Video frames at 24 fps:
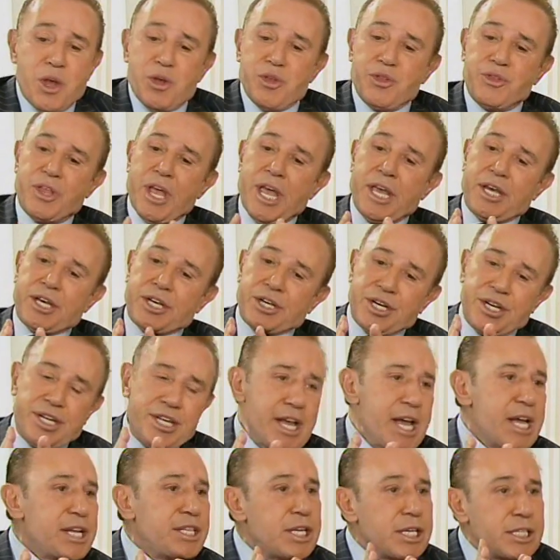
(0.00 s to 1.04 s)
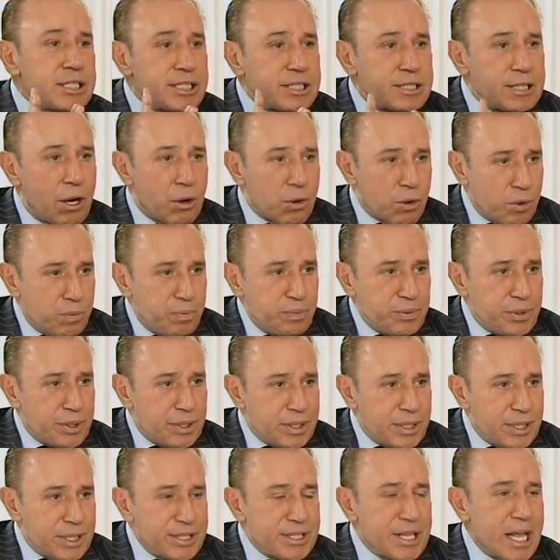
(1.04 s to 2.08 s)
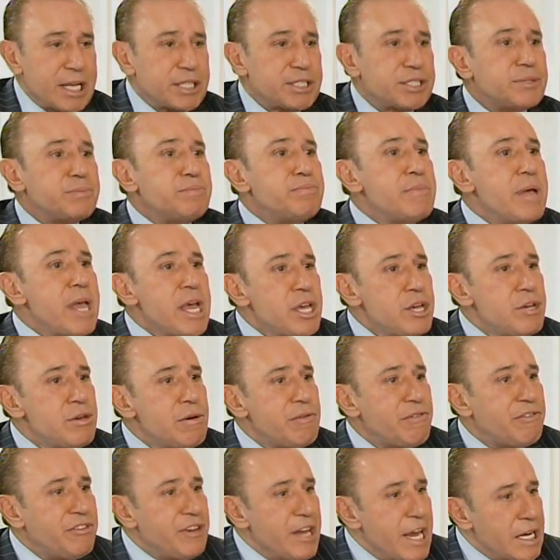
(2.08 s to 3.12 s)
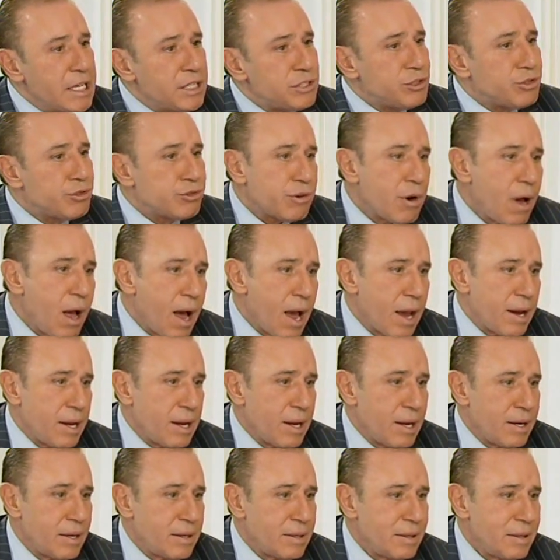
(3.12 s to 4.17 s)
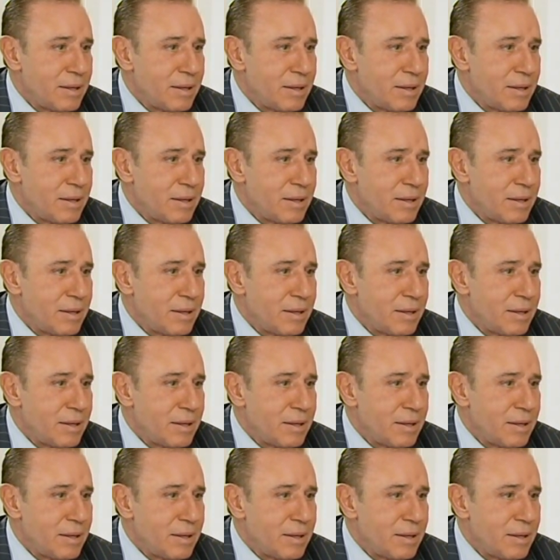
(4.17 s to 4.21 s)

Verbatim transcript: they create a soap that make you feel dry.